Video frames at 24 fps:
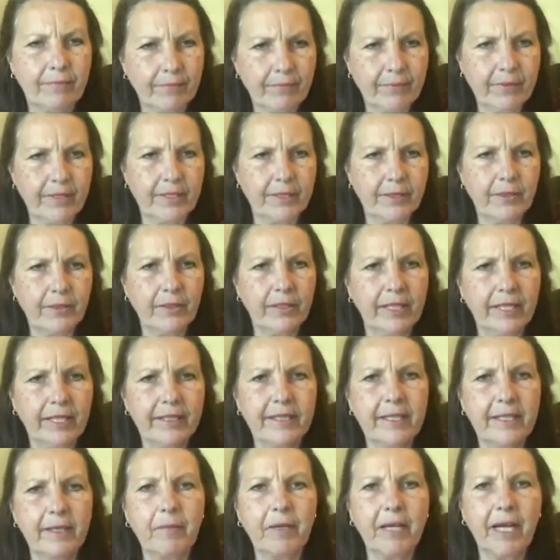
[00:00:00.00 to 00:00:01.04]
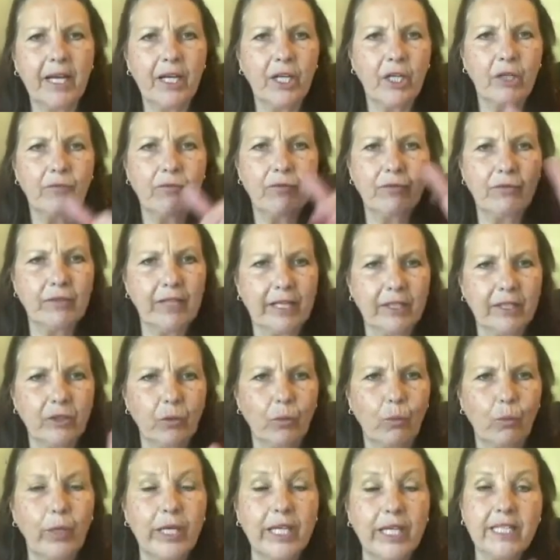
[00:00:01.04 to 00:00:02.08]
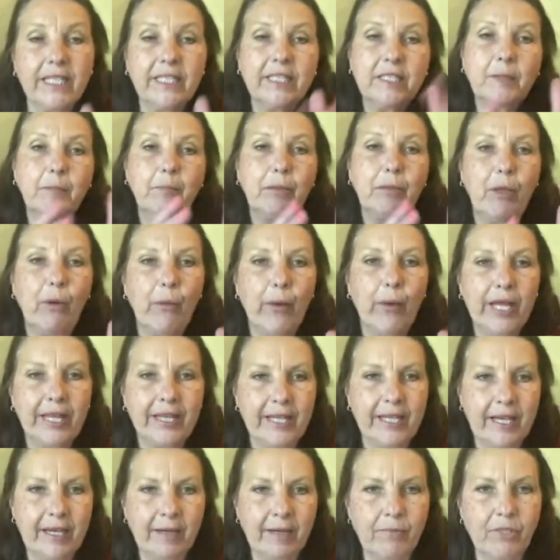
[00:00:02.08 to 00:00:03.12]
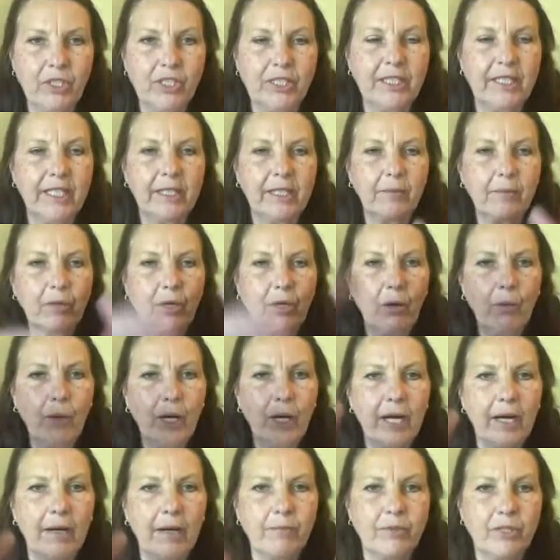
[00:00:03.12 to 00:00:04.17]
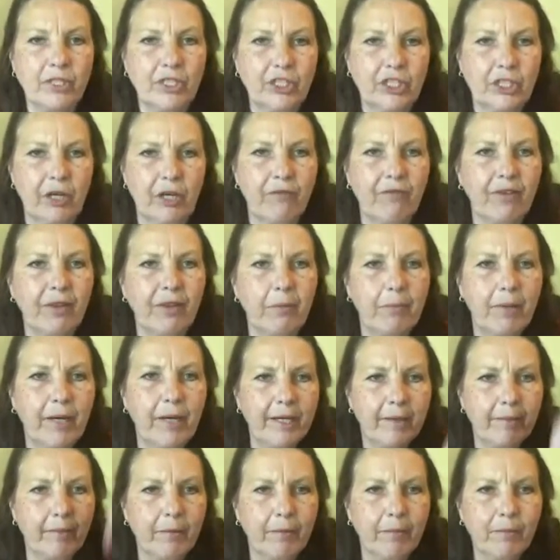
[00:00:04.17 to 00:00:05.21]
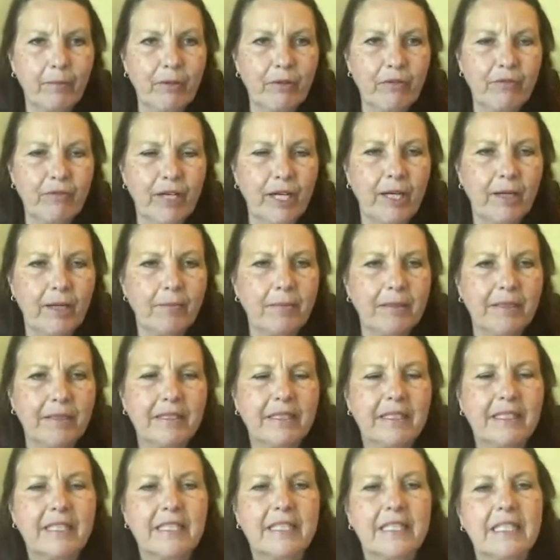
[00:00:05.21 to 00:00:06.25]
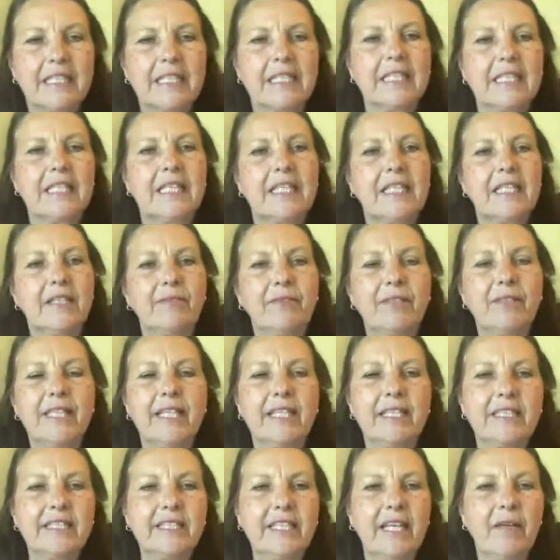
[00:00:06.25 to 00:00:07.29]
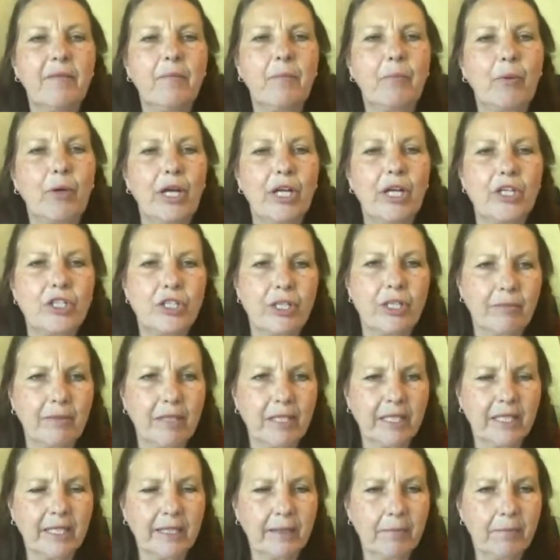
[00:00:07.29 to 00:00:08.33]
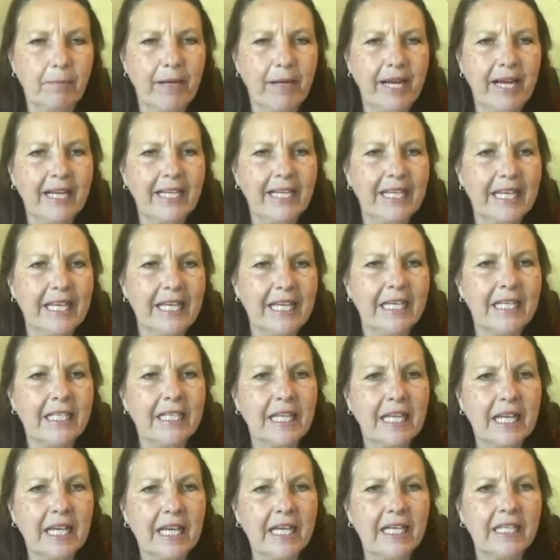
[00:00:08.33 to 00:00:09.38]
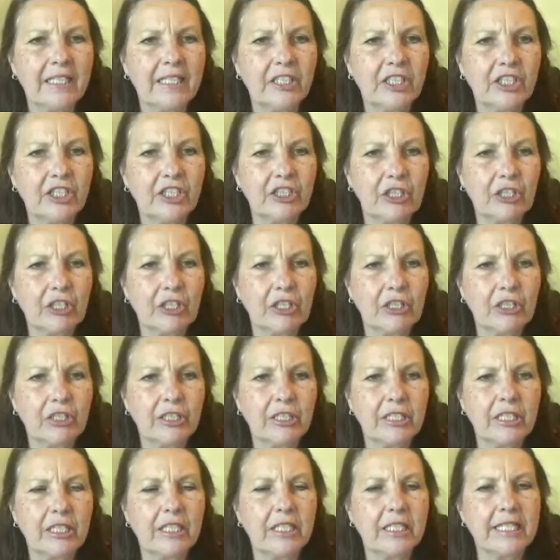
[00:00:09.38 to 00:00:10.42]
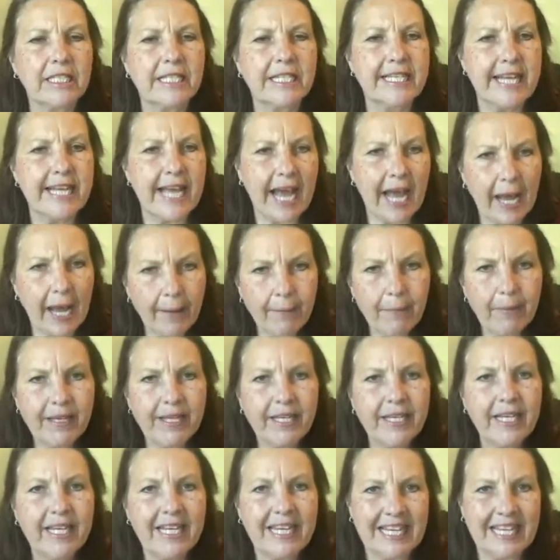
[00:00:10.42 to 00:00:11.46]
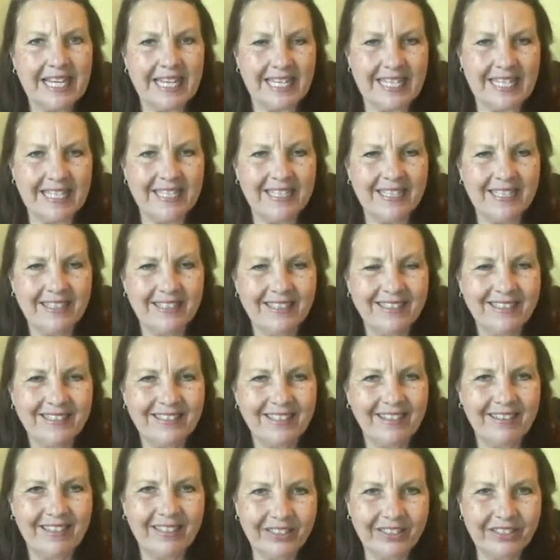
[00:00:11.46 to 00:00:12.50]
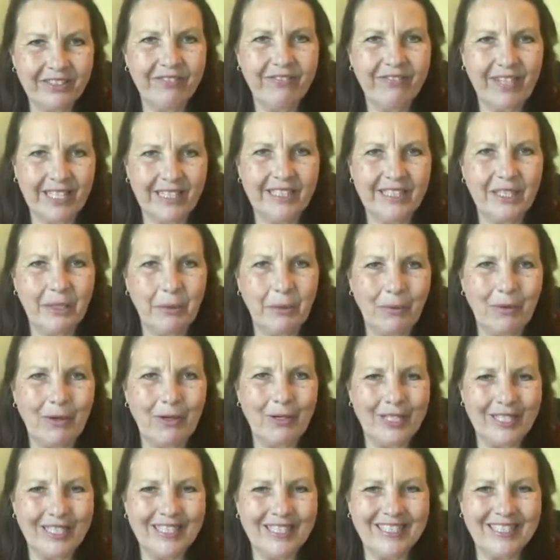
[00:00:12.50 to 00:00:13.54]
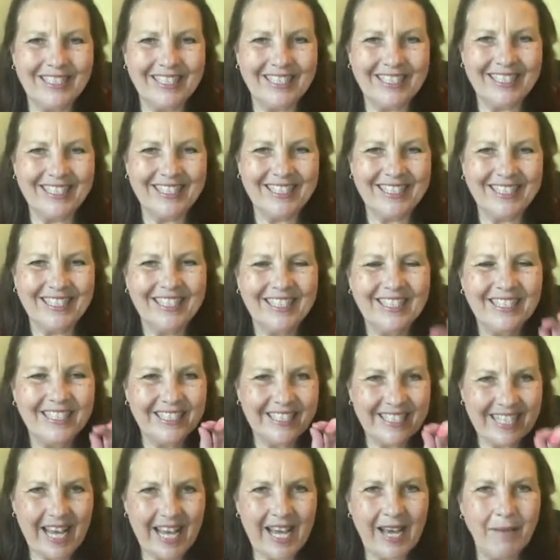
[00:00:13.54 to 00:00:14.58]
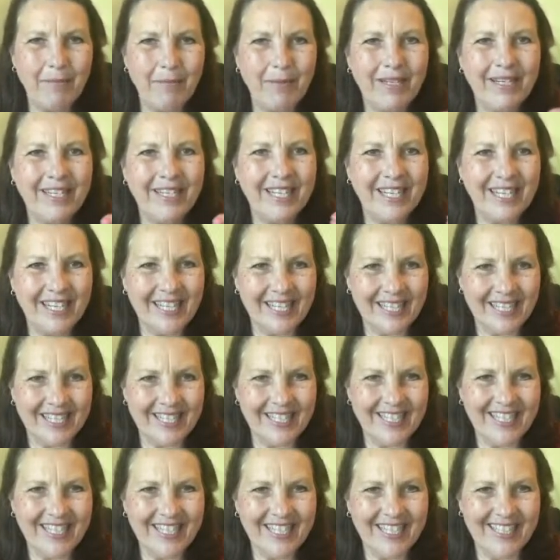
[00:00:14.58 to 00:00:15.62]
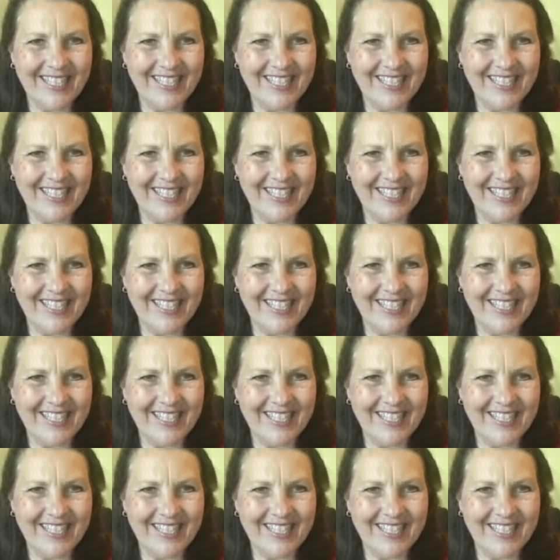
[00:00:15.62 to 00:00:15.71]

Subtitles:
just let them kind of, like the wind's blowing them, just let them go up. Just start from the bottom and move up. And then with that same brush, I'm going to come back in and start dabbing in. Now there's a fancy word, isn't it? Dabbing in